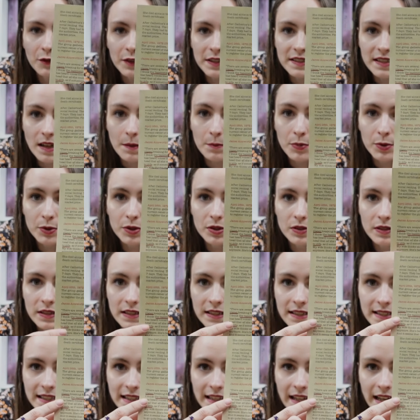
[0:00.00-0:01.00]
for example, you
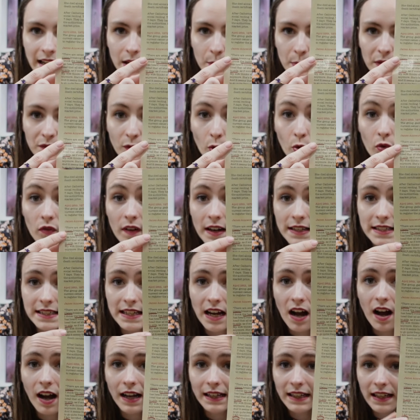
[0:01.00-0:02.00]
can see here we've already
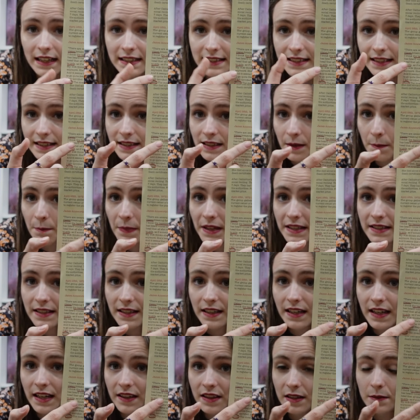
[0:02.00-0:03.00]
highlighted some bits in
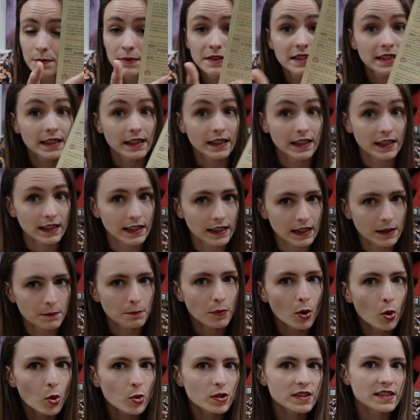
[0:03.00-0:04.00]
here that are particularly
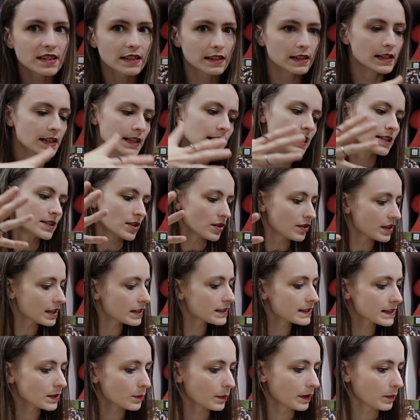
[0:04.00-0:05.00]
important. So
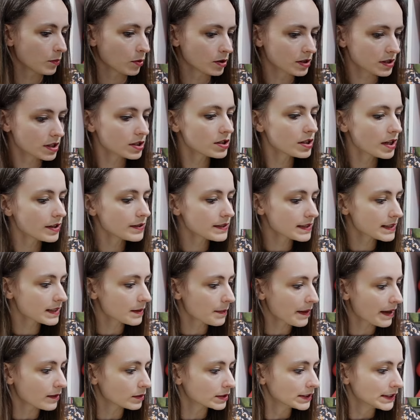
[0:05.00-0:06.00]
things that we want to notice
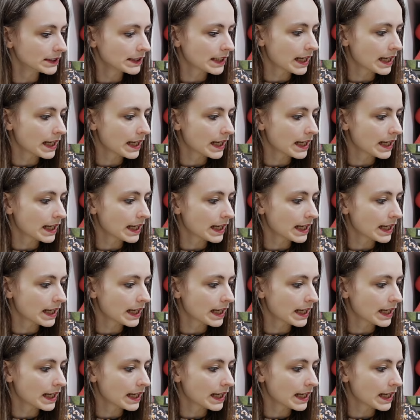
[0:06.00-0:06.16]
about,